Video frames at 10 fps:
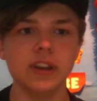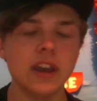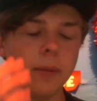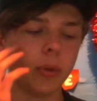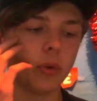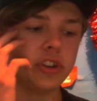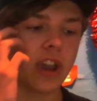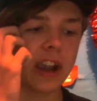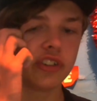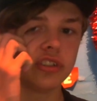But when you
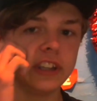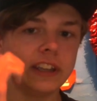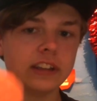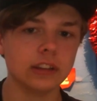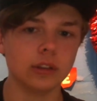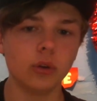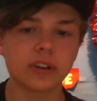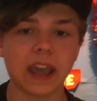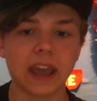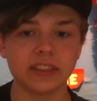actually
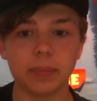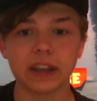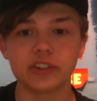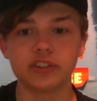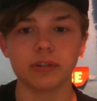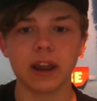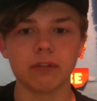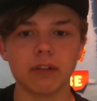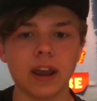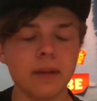look at the picture,
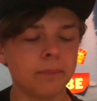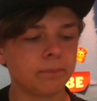right,